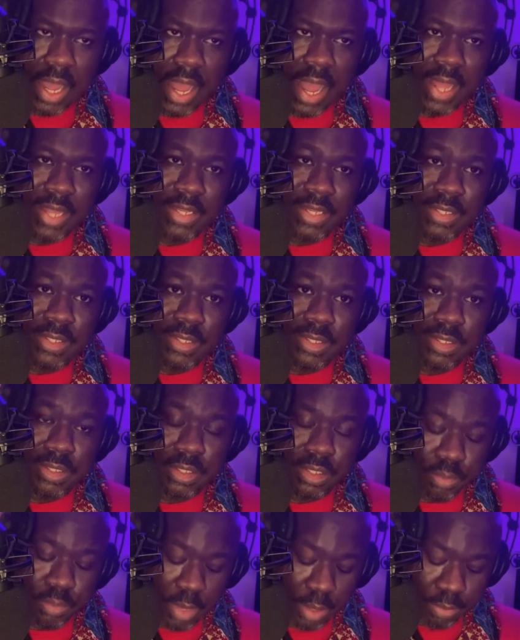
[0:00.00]
I listened
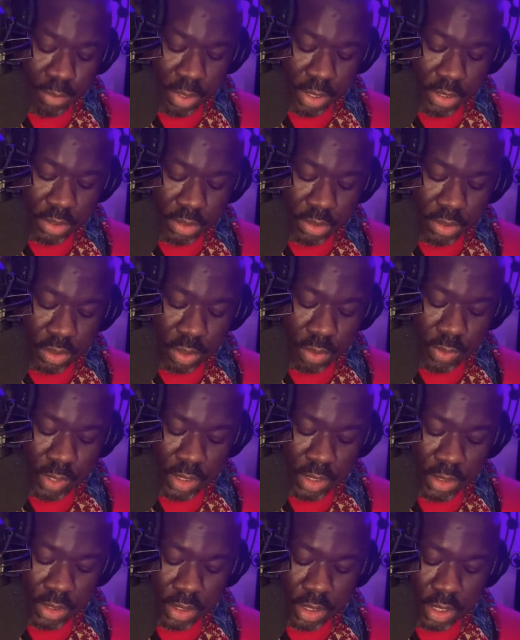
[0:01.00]
to my brother's
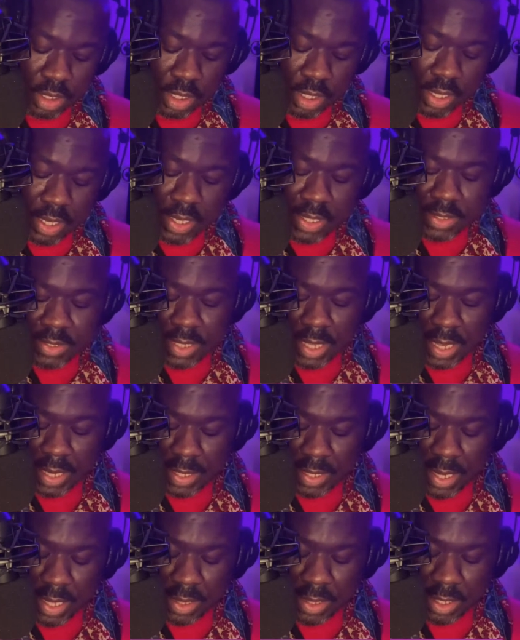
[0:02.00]
stories,
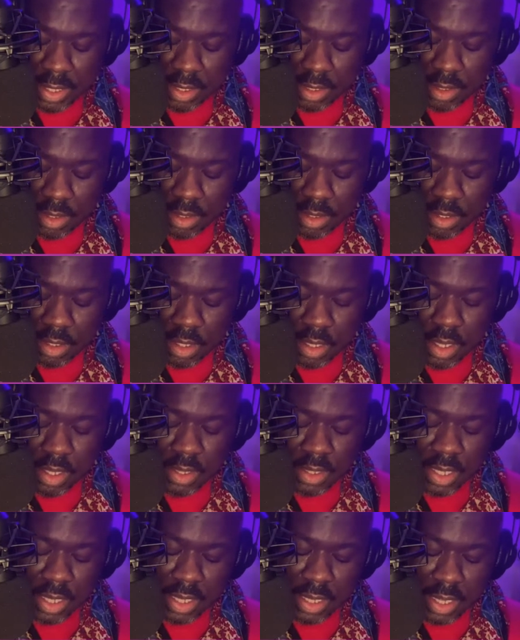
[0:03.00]
saying nothing,
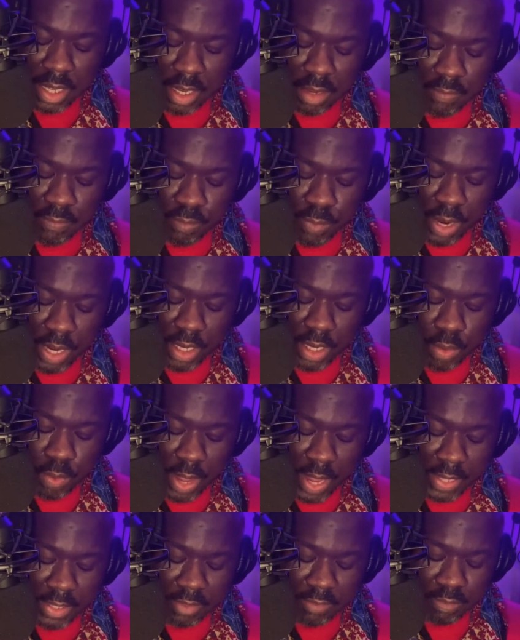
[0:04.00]
thinking of
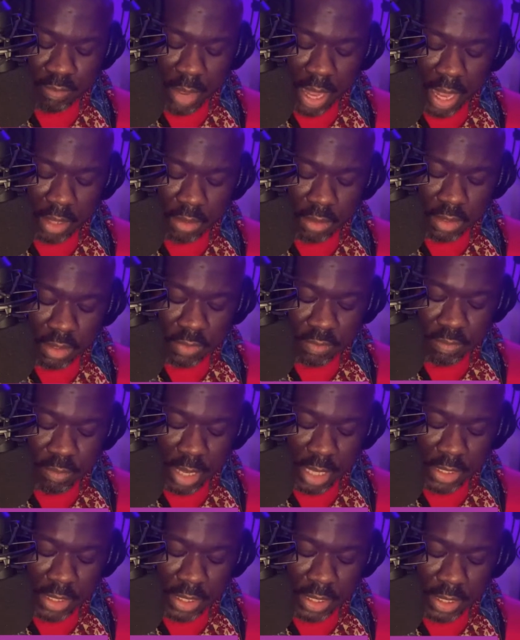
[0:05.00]
radioactive bottles of
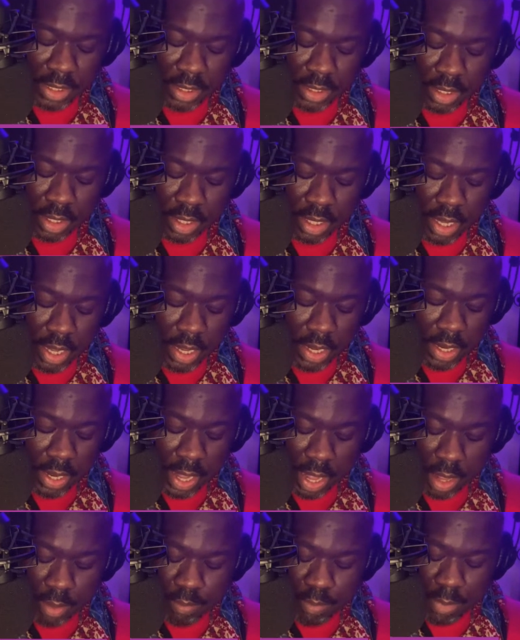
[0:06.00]
melanin,
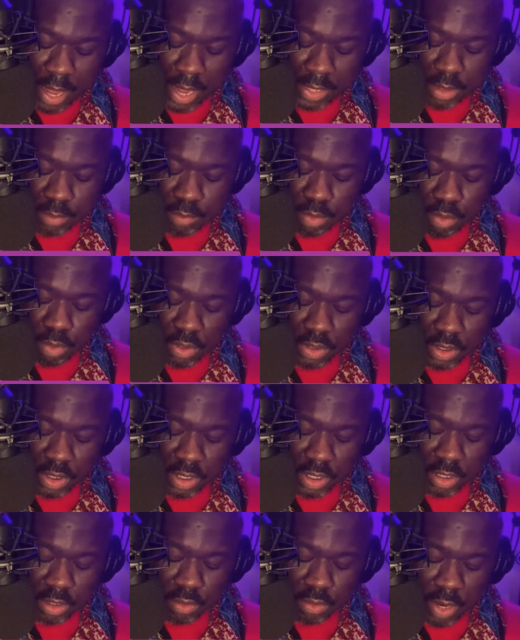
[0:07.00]
compact
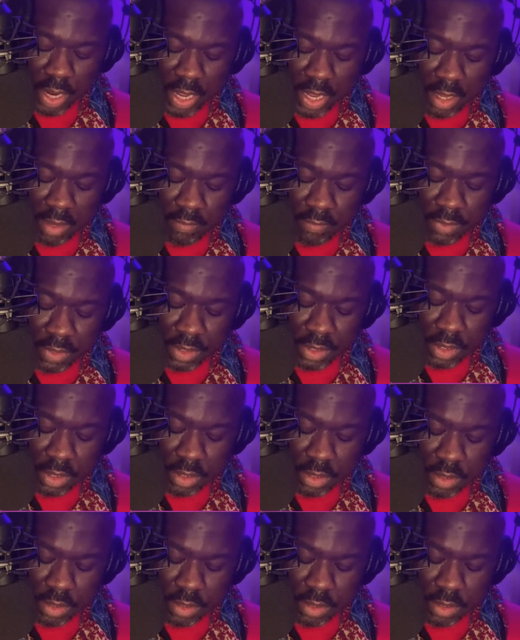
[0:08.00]
porcelain graves.